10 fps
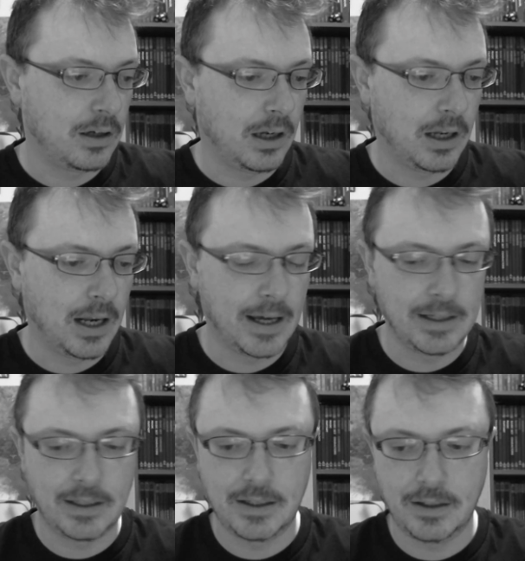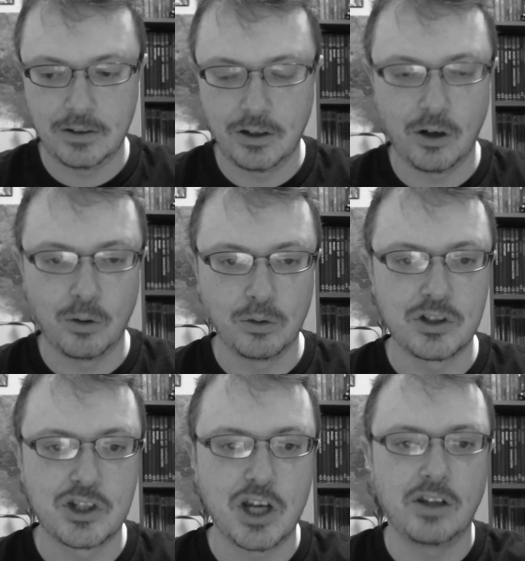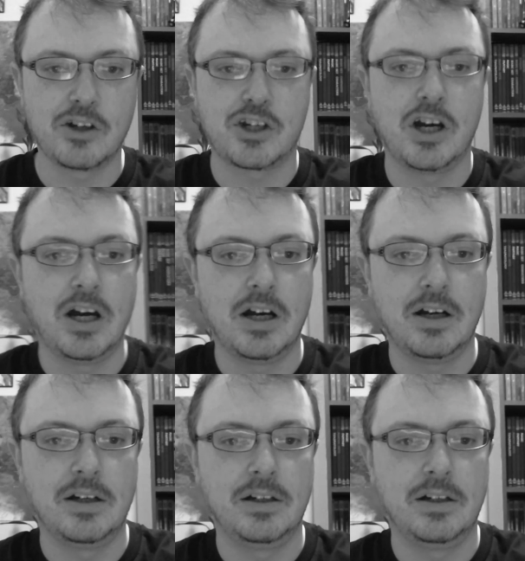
like the whole Genosha